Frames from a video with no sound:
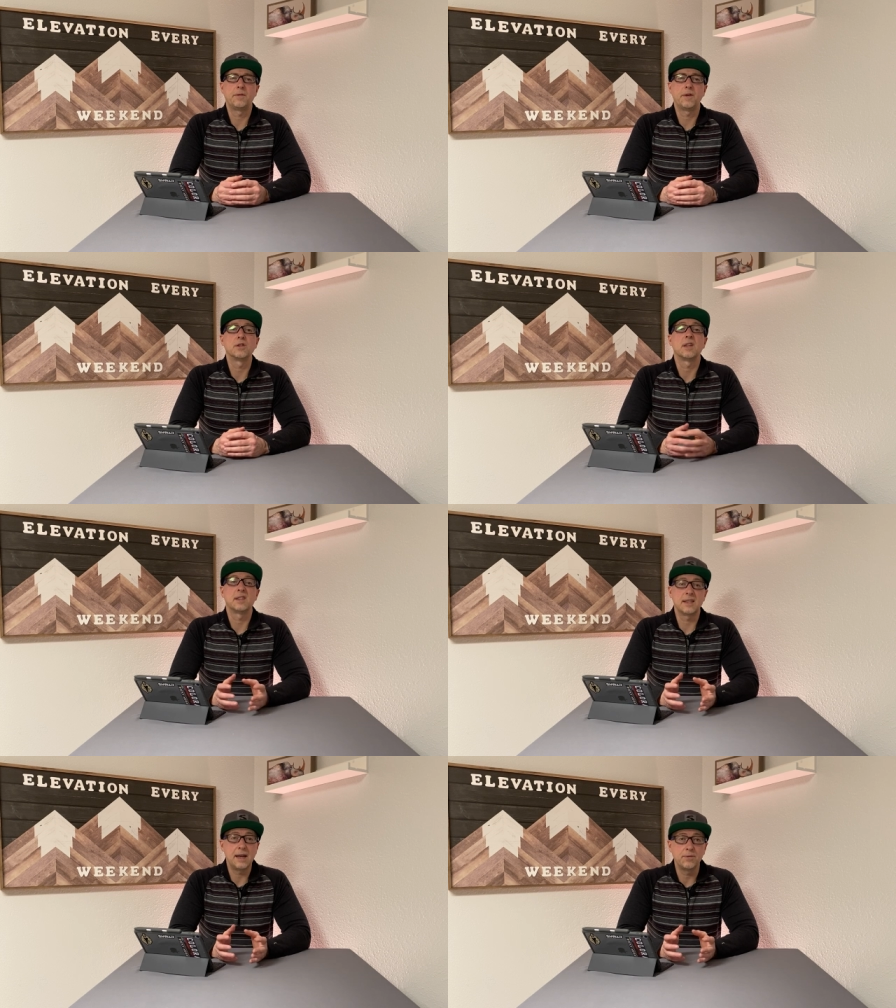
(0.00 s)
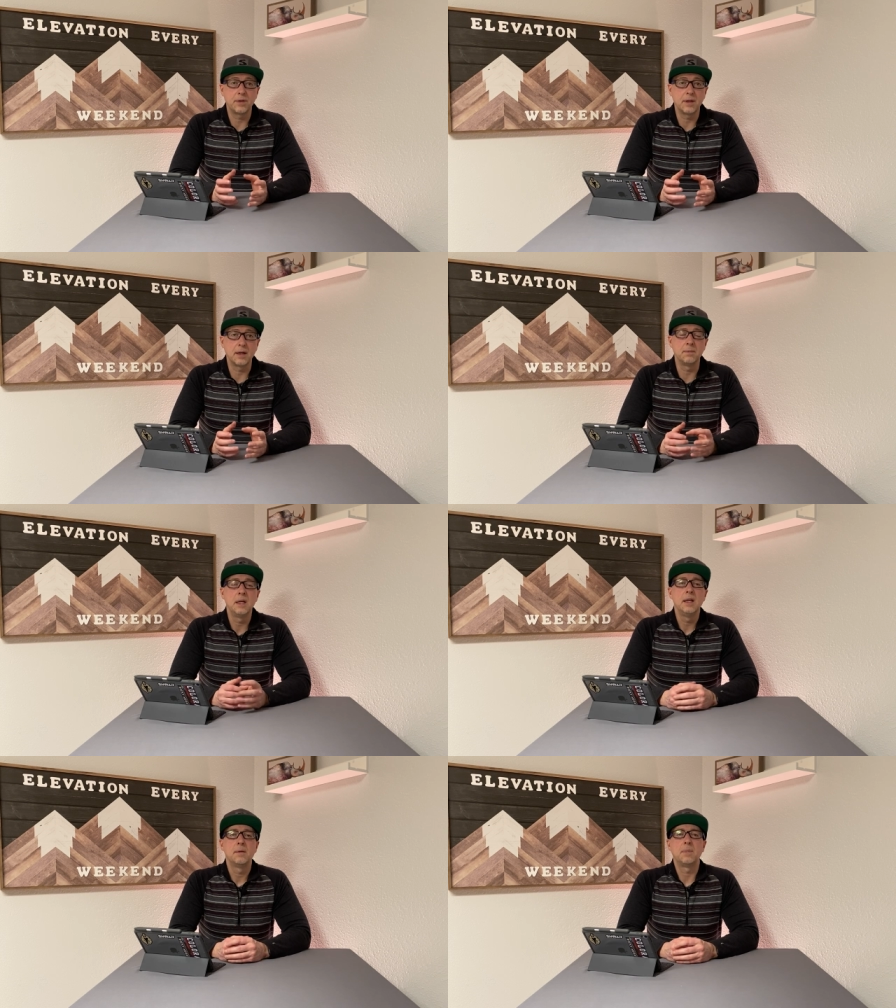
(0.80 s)
felt unsafe with them,
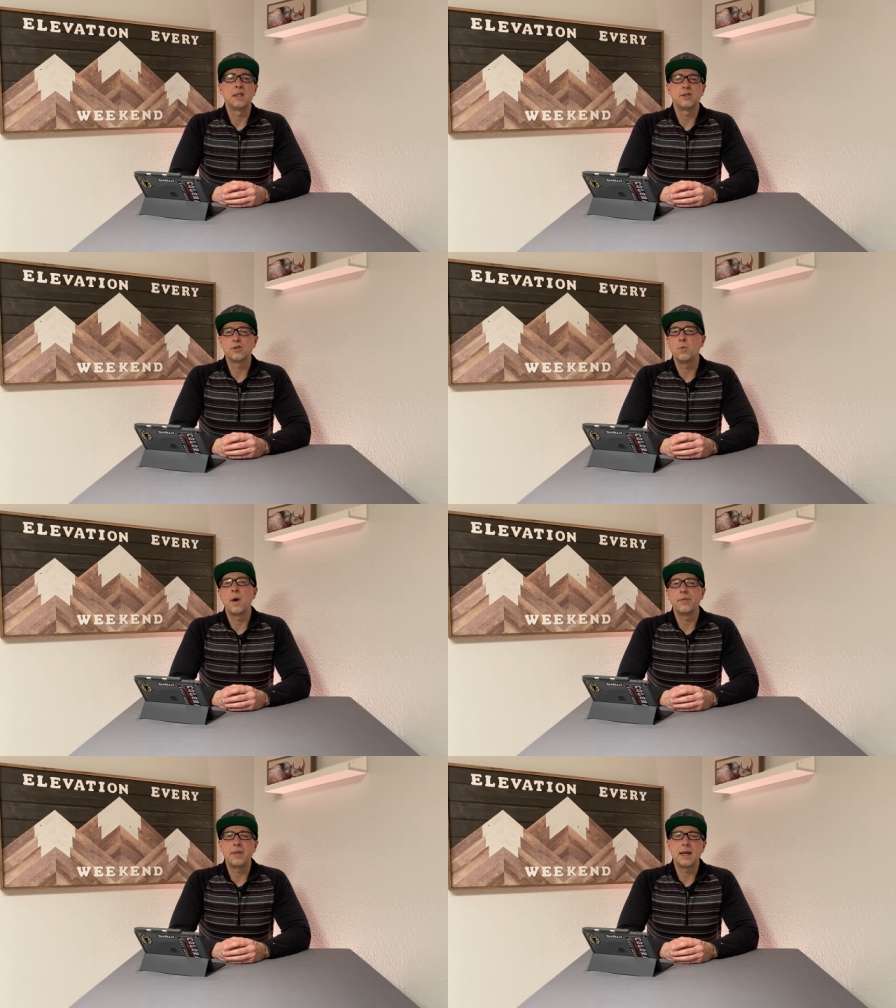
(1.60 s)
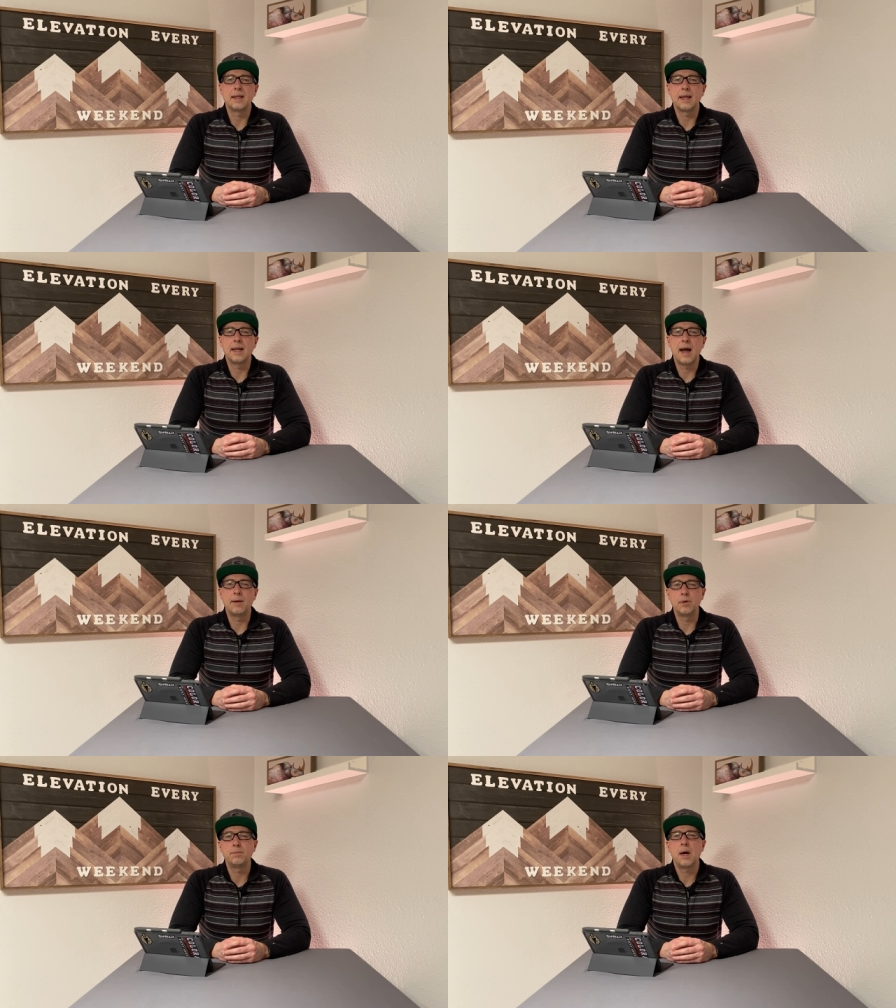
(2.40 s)
but it's just the one thing that I
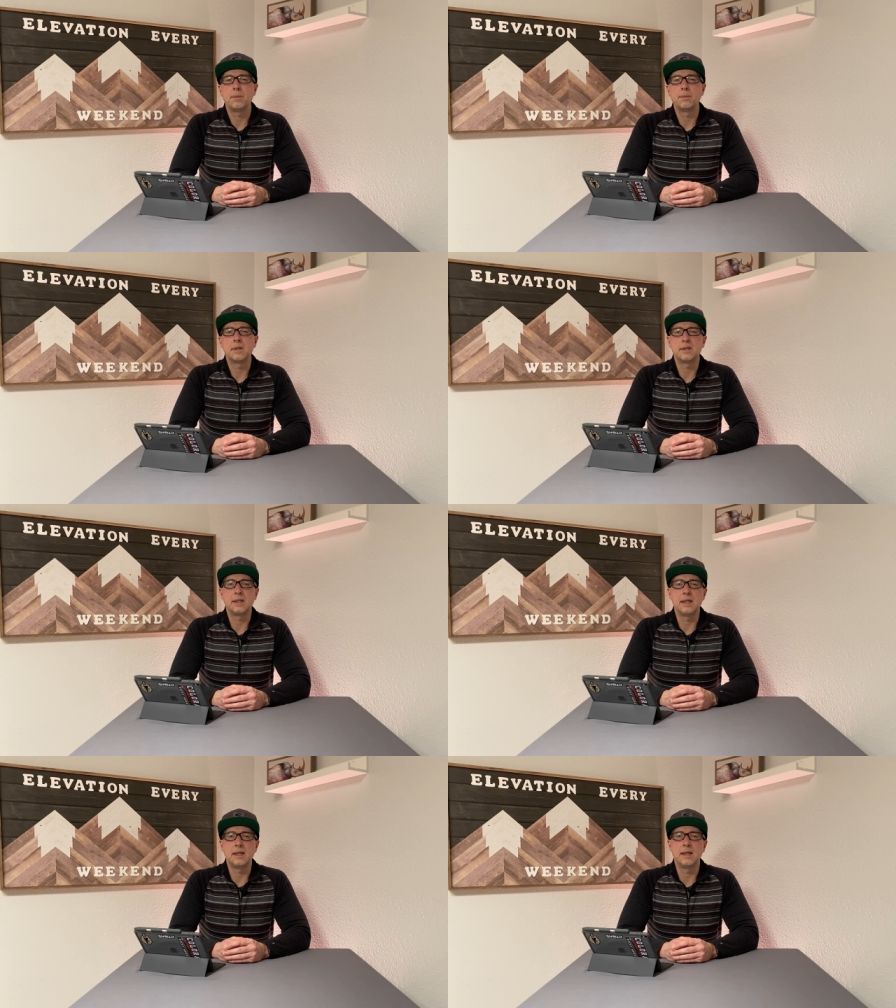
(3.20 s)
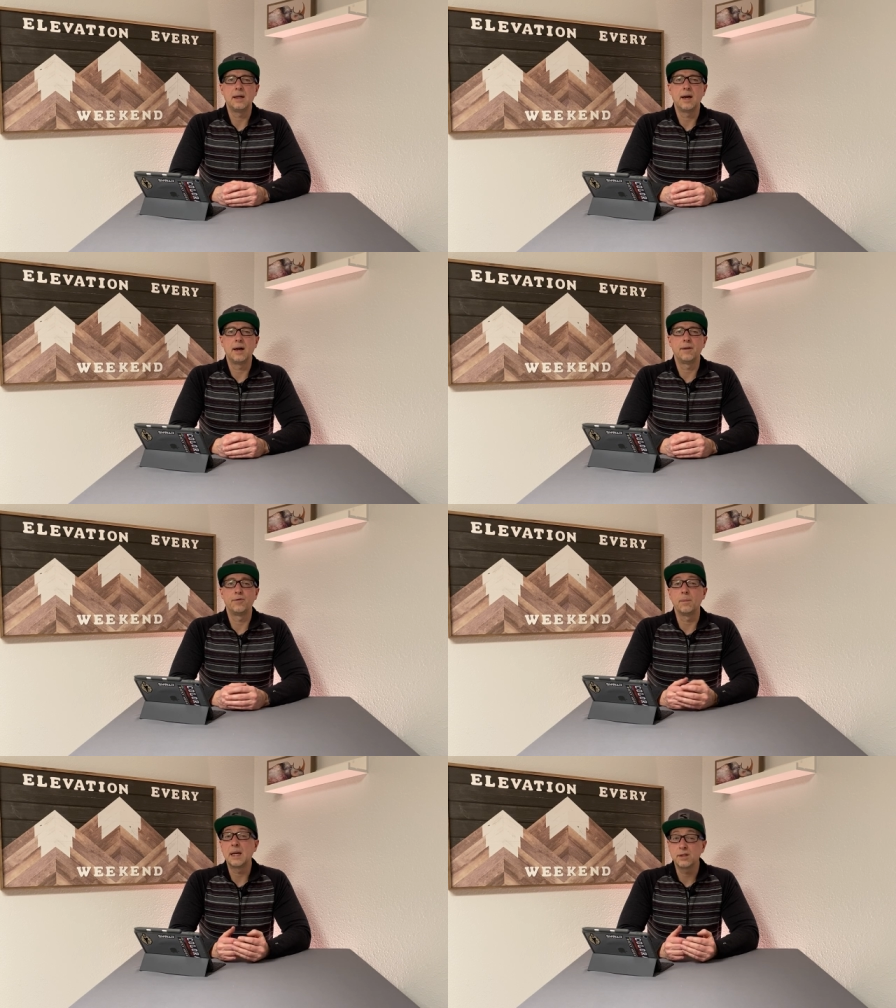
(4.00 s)
would probably see
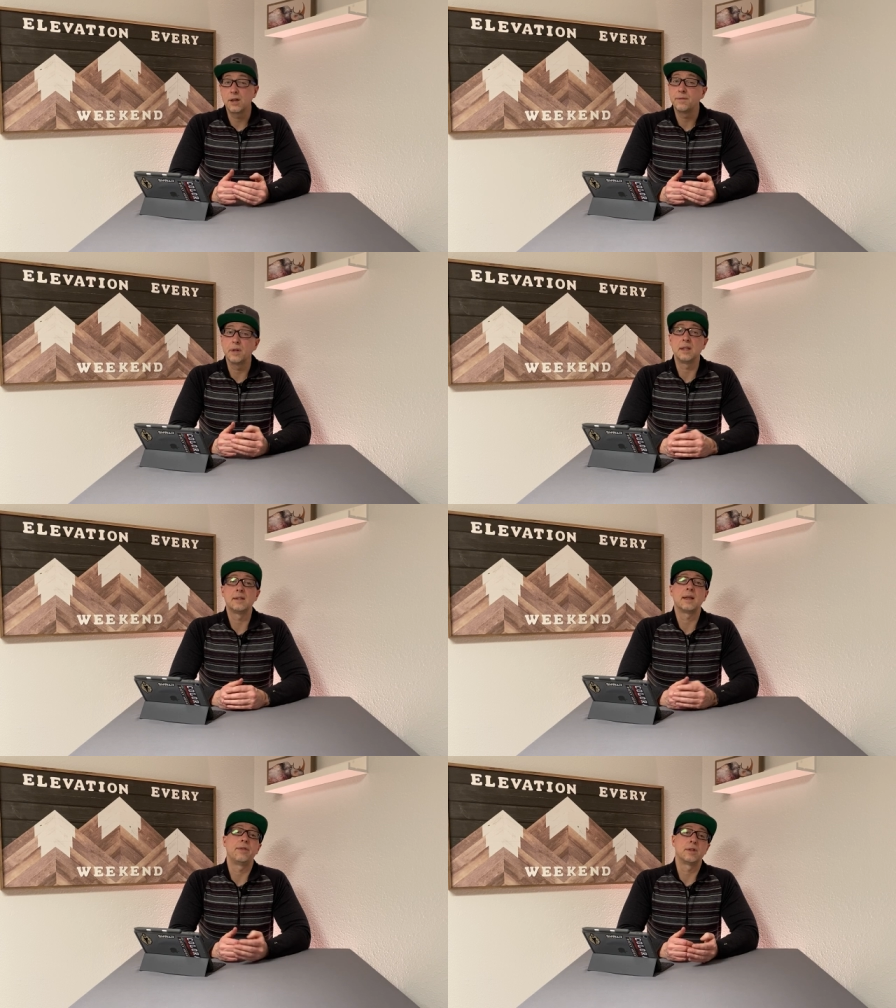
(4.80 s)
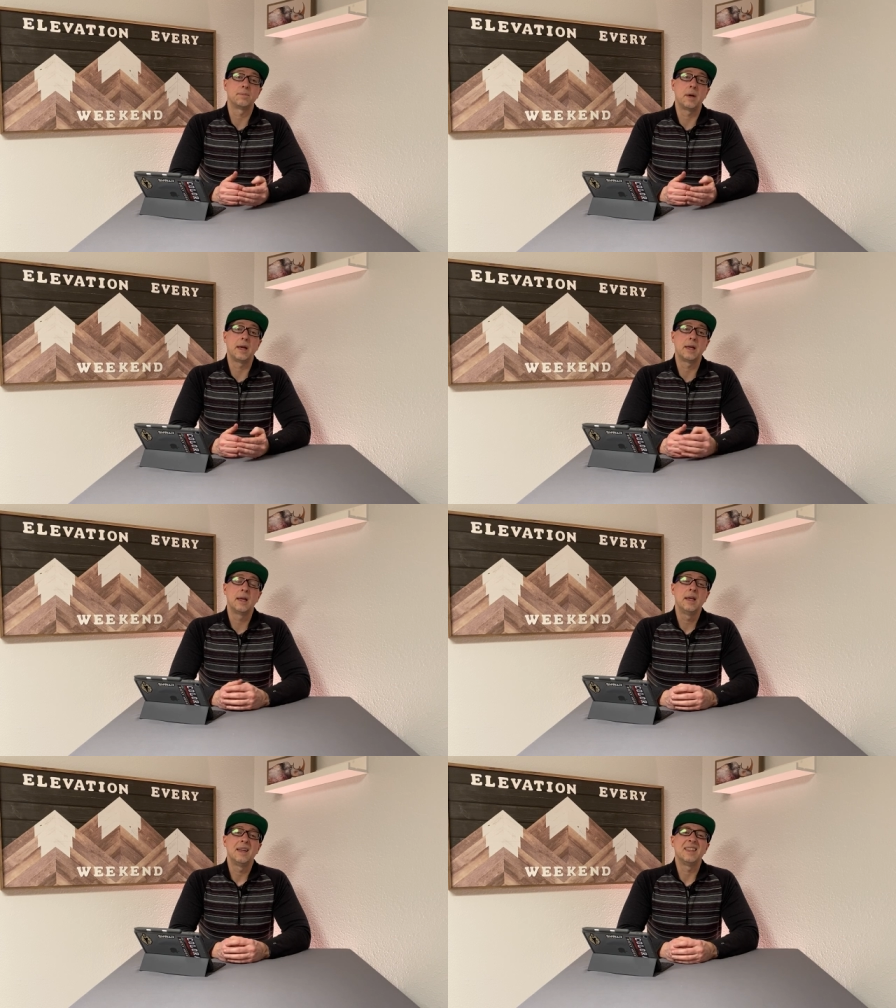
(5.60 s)
for myself, at least on this bike
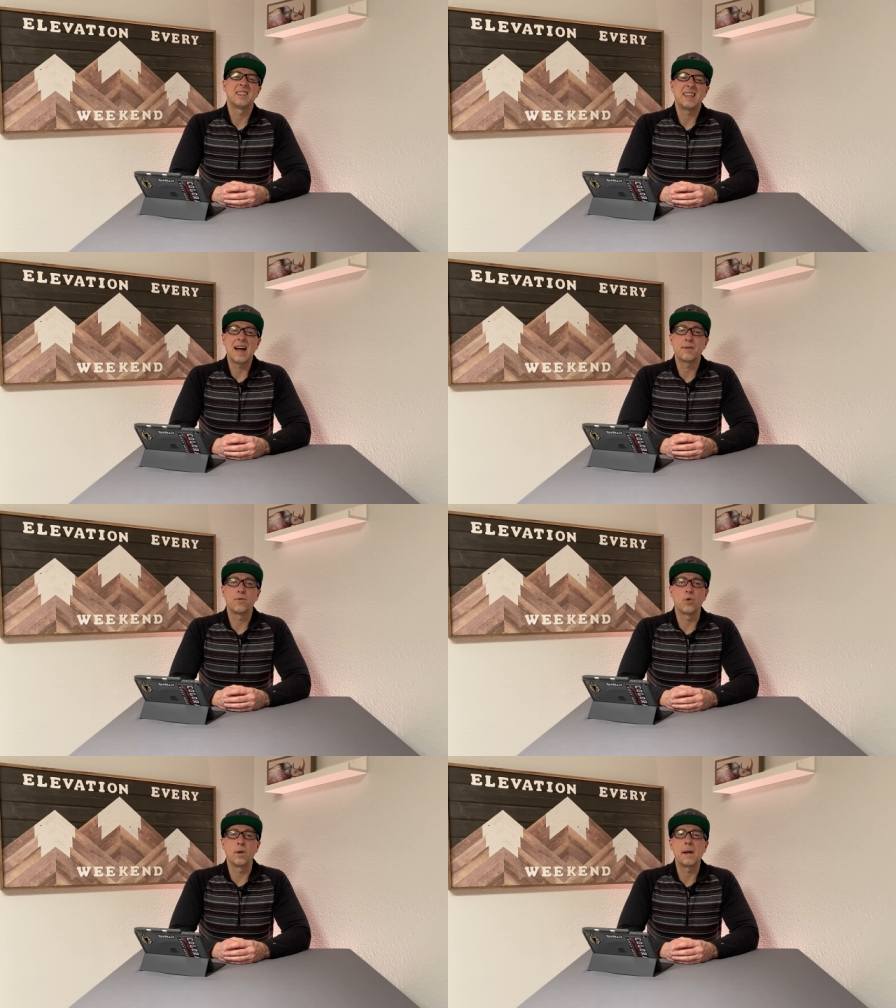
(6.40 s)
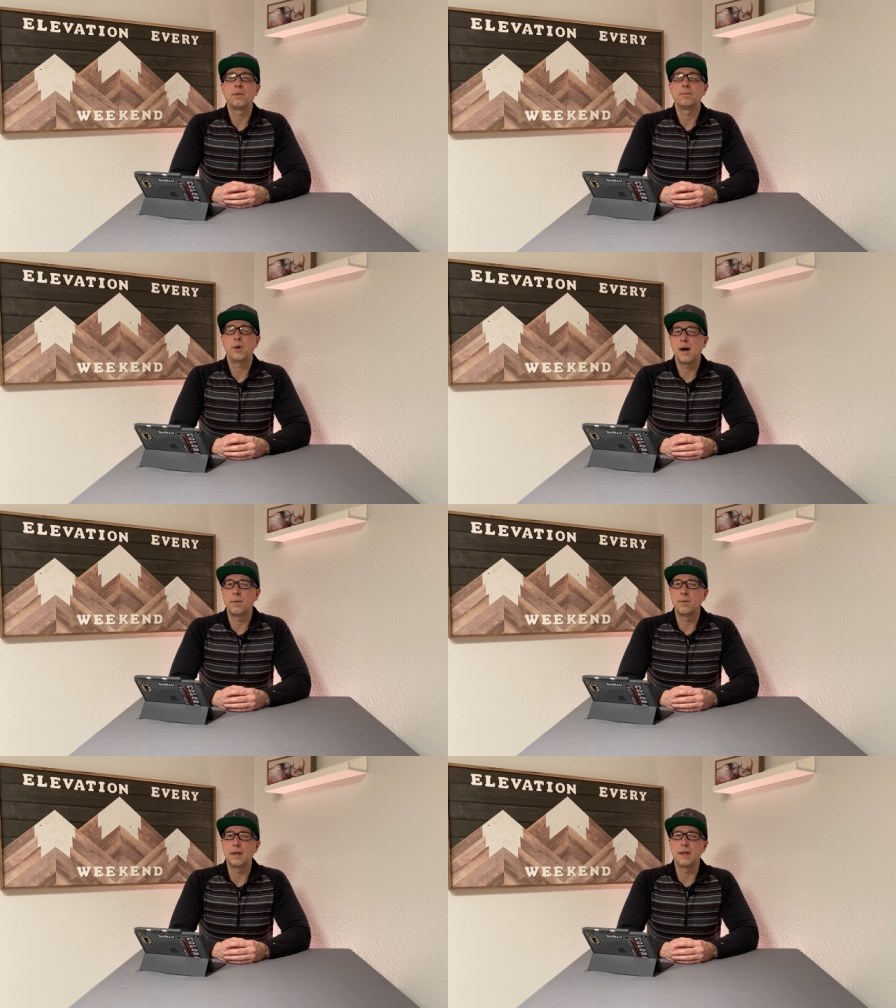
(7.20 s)
in stock form. I would
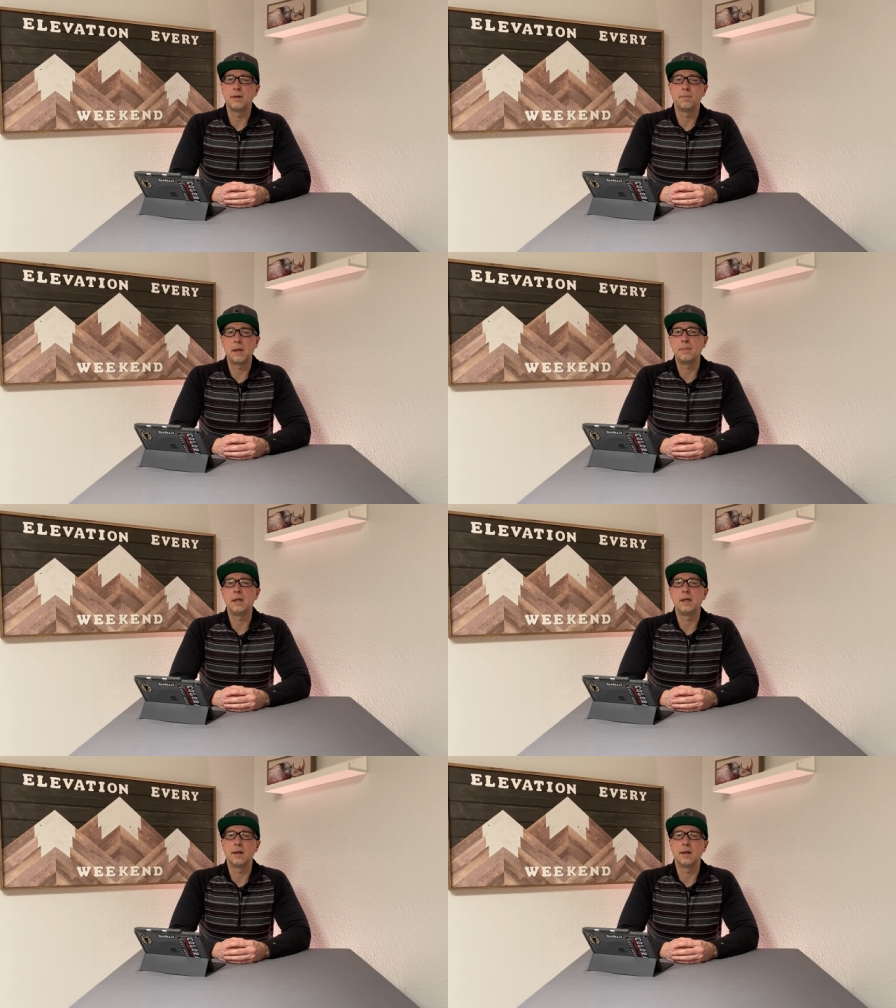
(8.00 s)
probably maybe